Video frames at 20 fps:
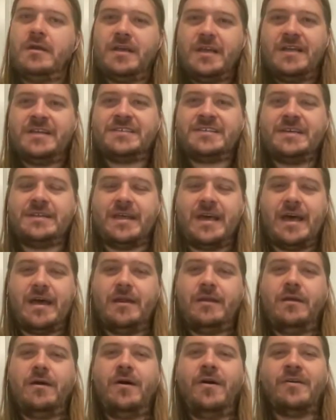is he that?
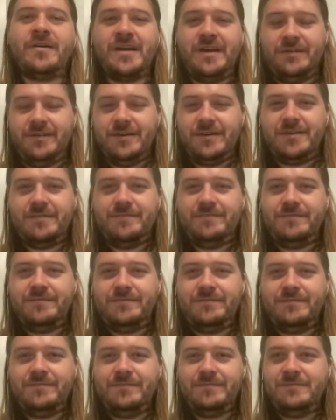Okay, look,
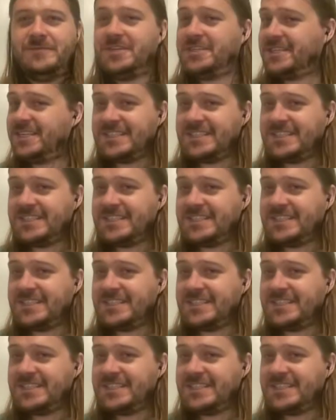just